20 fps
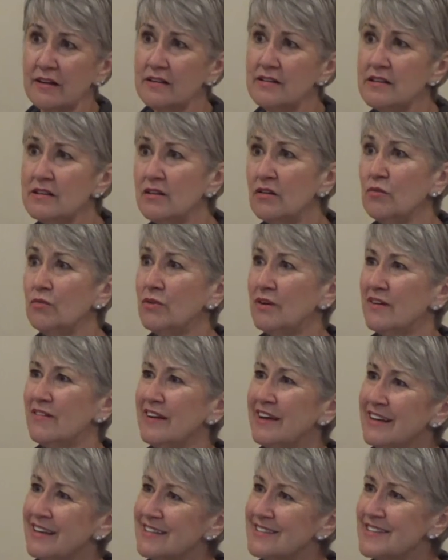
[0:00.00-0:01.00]
Do you know
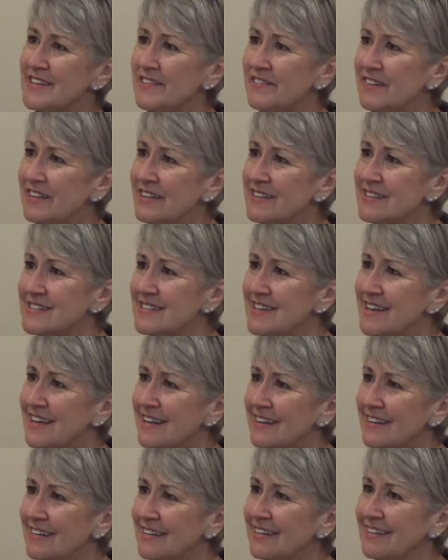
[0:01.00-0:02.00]
worry is even a
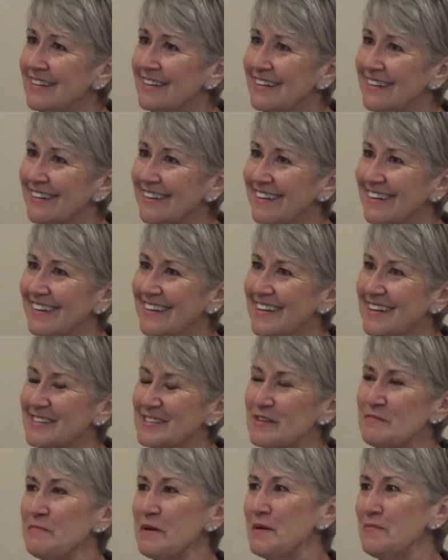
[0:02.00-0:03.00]
sin? Mm-hmm.
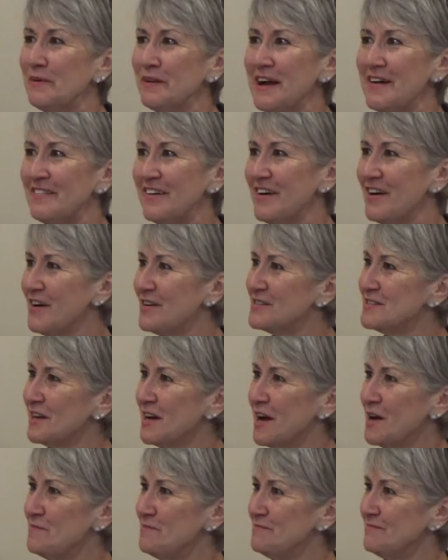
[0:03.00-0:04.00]
Some people have a hard
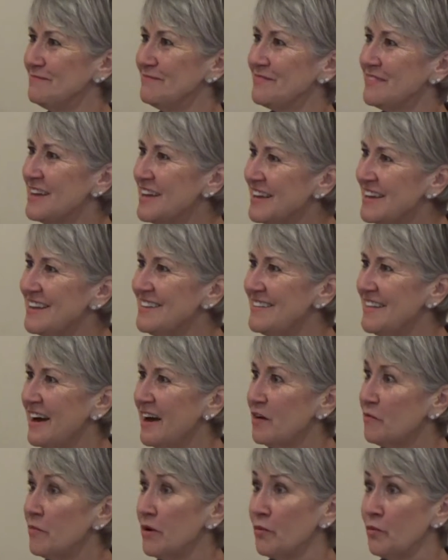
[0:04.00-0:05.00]
time thinking
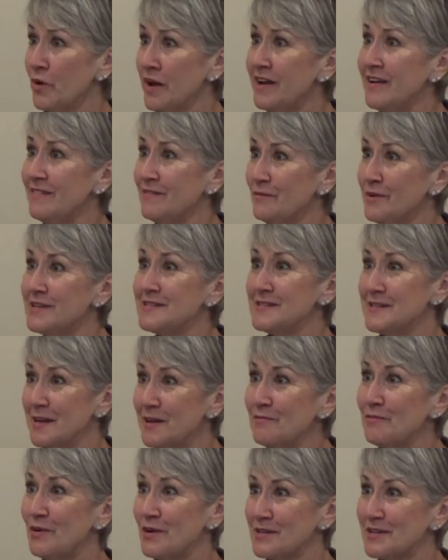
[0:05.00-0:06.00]
that, but we
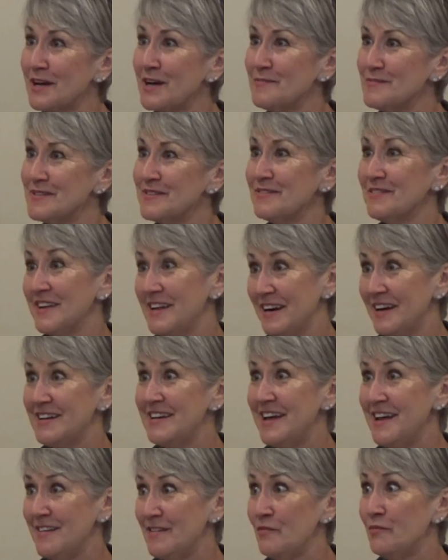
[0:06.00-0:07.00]
sin more times in a
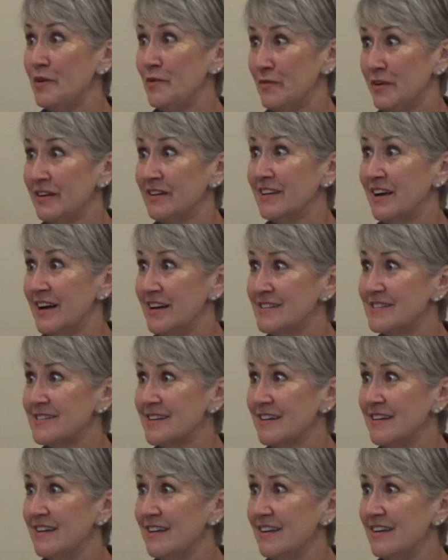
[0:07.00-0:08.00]
day than we
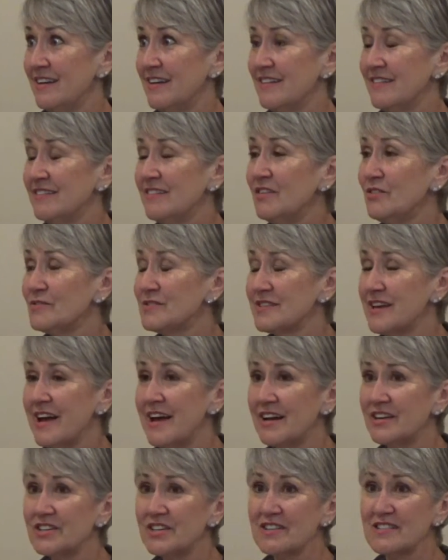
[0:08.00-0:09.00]
realize. Mm-hmm. Those
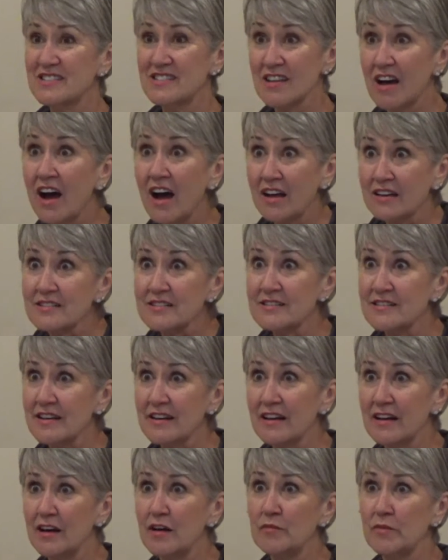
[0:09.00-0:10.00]
anxious thoughts
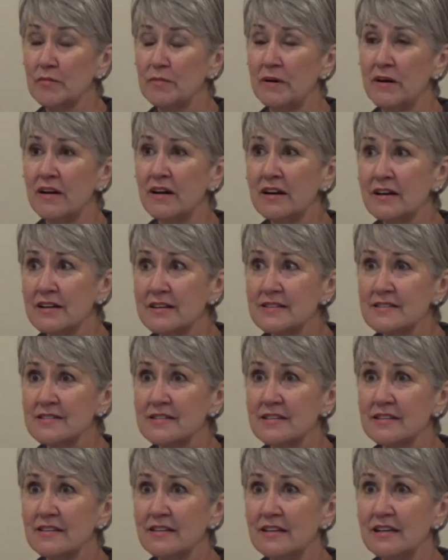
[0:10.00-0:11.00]
that come upon
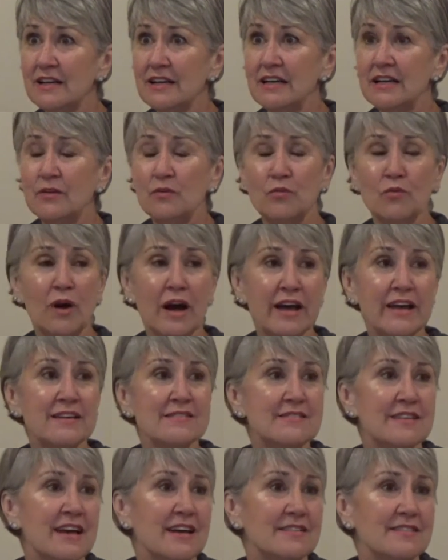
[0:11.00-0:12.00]
us. Why
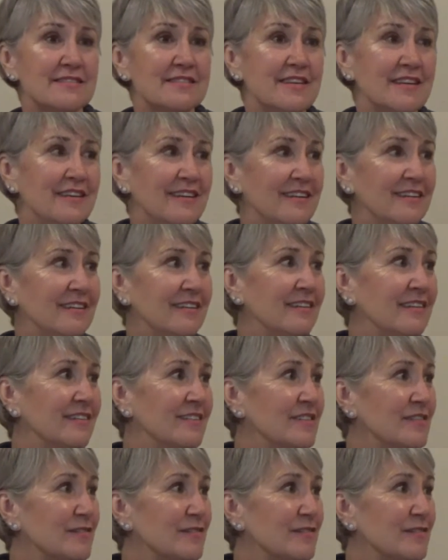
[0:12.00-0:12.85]
is that sin?